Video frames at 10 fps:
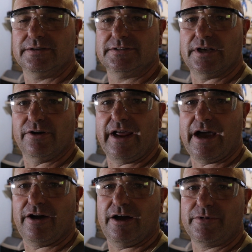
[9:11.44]
So
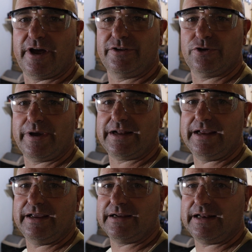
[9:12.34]
now I'm going to
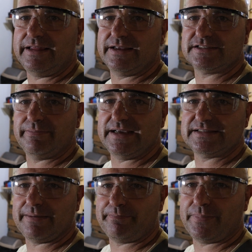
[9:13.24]
quickly clean this
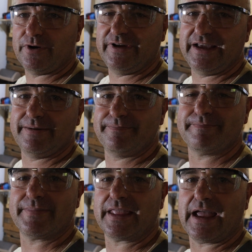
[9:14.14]
mess up over here,
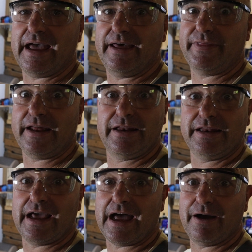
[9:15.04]
and
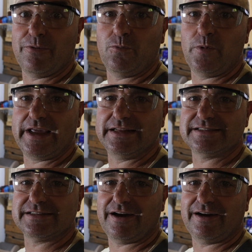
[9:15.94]
then we can
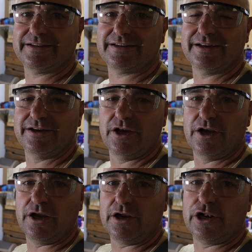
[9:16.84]
start
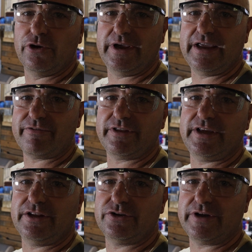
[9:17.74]
gluing everything